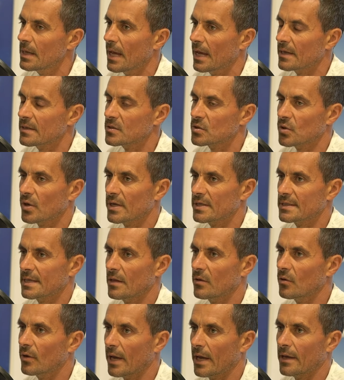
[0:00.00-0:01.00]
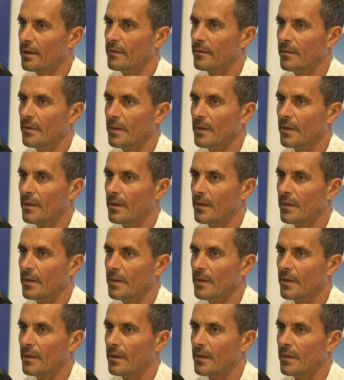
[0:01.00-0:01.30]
And so I said, okay,